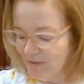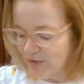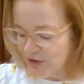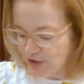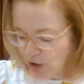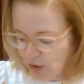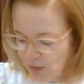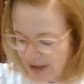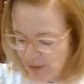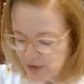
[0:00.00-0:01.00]

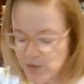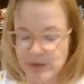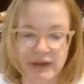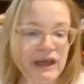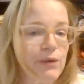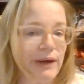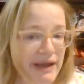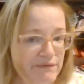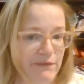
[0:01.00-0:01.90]
So it was really great